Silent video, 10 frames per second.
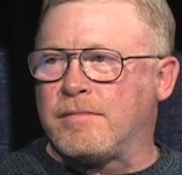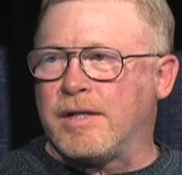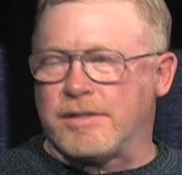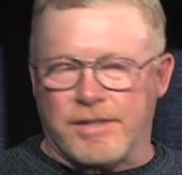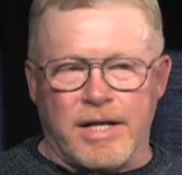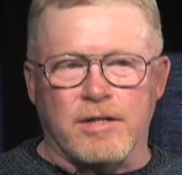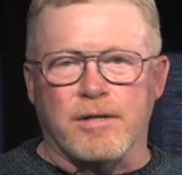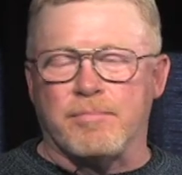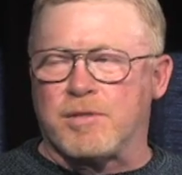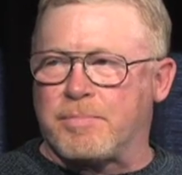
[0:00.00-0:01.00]
And stand
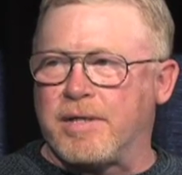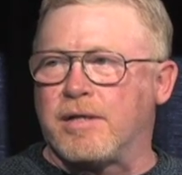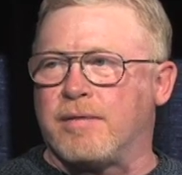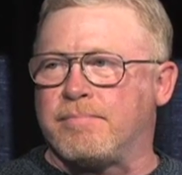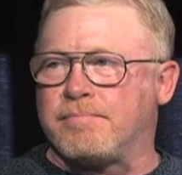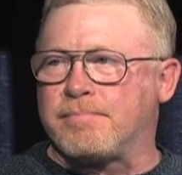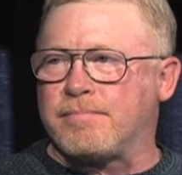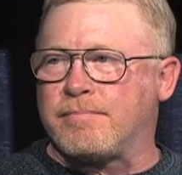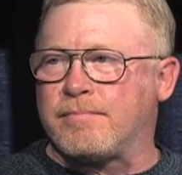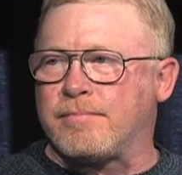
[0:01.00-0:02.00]
up and speak up.
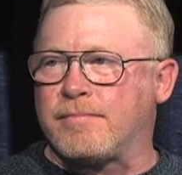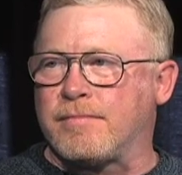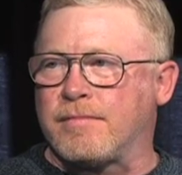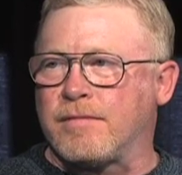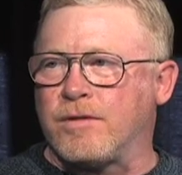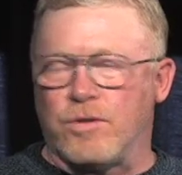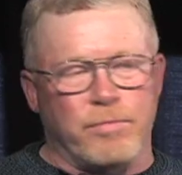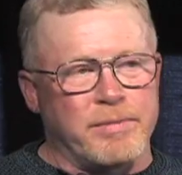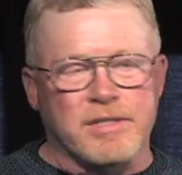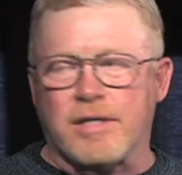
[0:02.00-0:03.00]

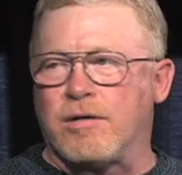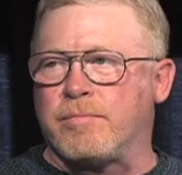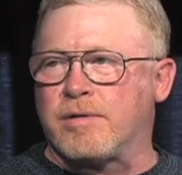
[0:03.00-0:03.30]
Don't be scared,